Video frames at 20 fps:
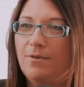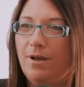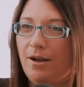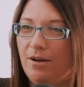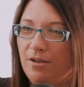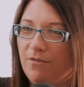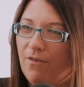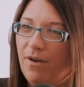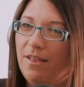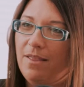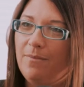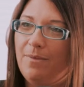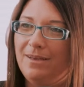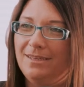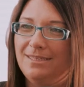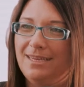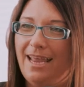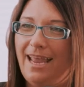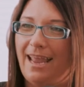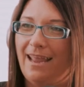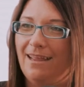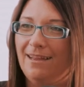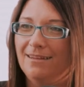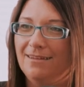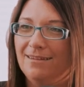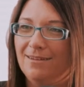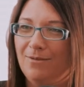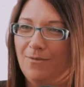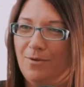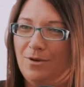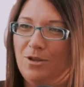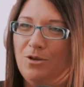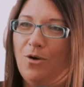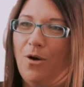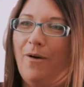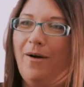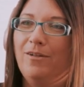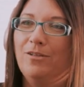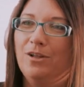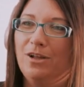how do you find the best hay? When you oh.
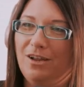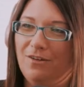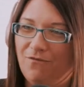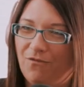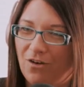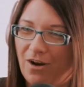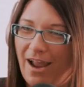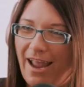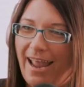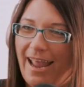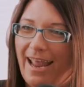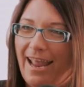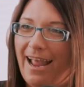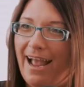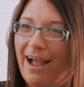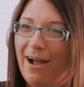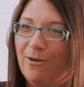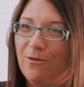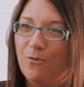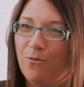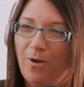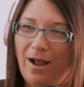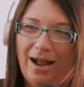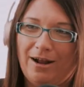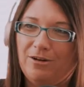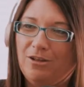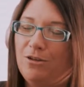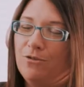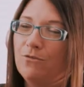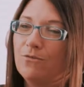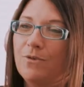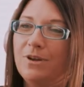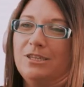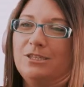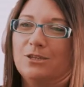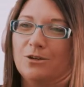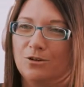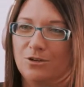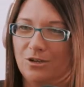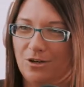go out looking for hay, how how do you
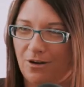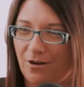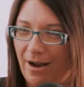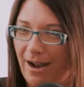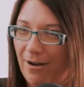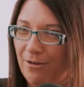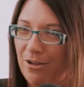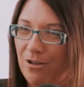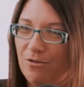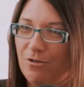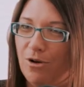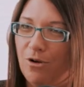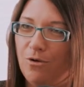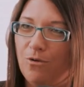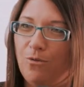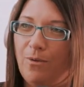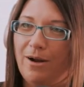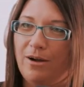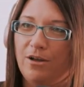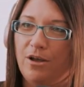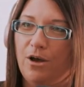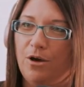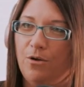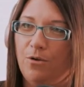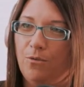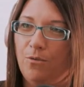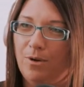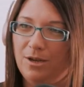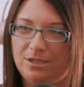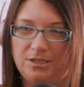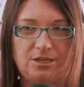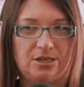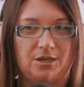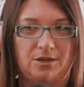research it or how do you know right. where to go, what to